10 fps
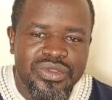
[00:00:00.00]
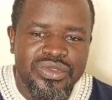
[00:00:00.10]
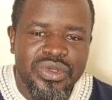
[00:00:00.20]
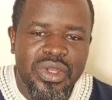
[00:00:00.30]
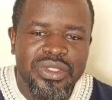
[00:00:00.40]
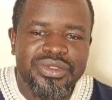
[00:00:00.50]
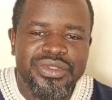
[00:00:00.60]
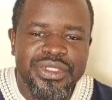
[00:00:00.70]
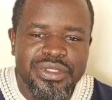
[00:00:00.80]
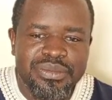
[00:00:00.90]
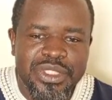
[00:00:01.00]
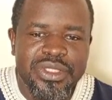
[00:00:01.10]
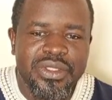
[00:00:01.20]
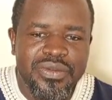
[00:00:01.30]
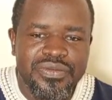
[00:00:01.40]
drug
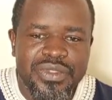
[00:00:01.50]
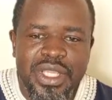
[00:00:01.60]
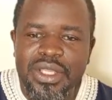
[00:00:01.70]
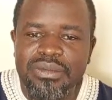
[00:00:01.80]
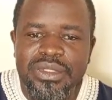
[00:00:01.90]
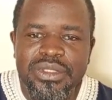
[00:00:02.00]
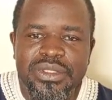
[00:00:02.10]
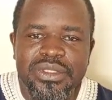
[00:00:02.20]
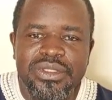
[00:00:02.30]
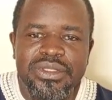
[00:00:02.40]
treatment of diabetes.